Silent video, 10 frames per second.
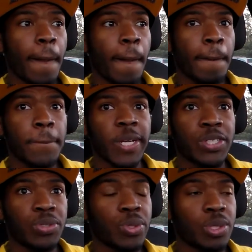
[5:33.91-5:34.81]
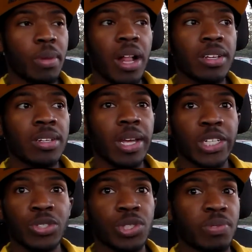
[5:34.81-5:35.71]
But she was smiling
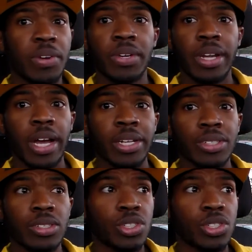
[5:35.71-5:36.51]
and she was very nice.